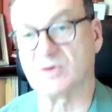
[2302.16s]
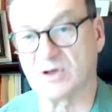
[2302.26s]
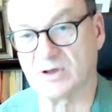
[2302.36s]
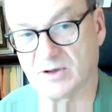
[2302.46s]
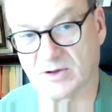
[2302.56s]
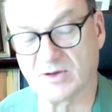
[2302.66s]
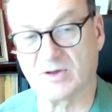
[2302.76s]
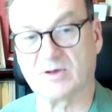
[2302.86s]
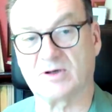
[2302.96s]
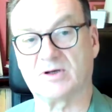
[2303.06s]

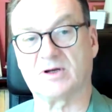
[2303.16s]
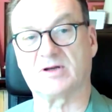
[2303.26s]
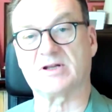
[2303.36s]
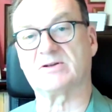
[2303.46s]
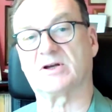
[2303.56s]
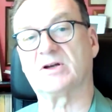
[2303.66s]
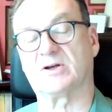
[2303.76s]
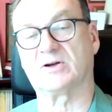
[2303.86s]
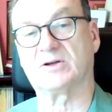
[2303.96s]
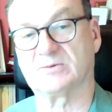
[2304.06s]
non-binding, and
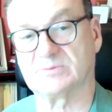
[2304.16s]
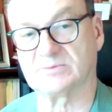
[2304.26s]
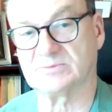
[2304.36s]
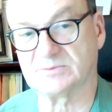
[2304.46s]
it's not going